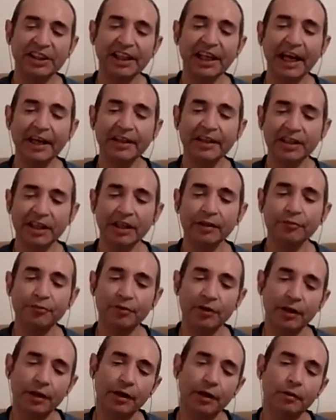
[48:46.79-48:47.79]
And if,
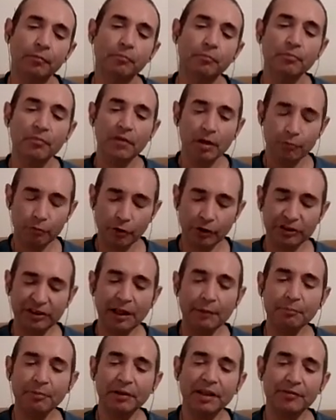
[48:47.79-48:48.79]
for
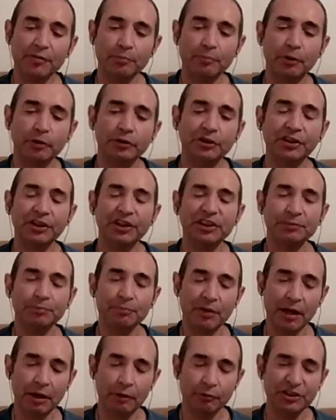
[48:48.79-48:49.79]
example, if a person is
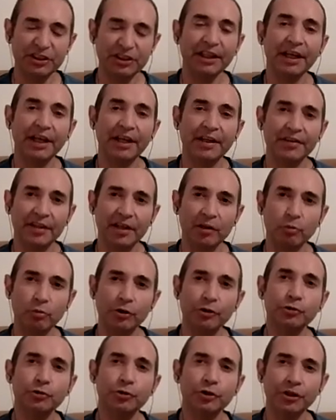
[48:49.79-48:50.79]
sprouting and they
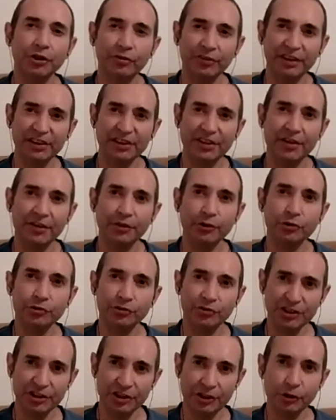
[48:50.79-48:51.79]
want to increase the
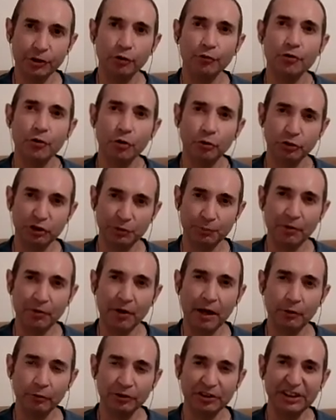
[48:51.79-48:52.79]
nutrition of those
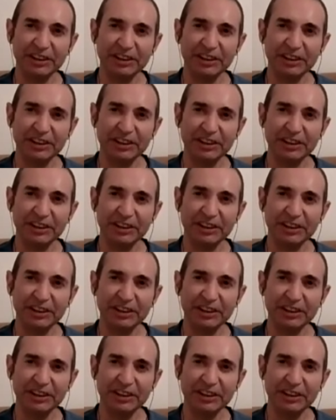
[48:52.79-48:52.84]
sprouts,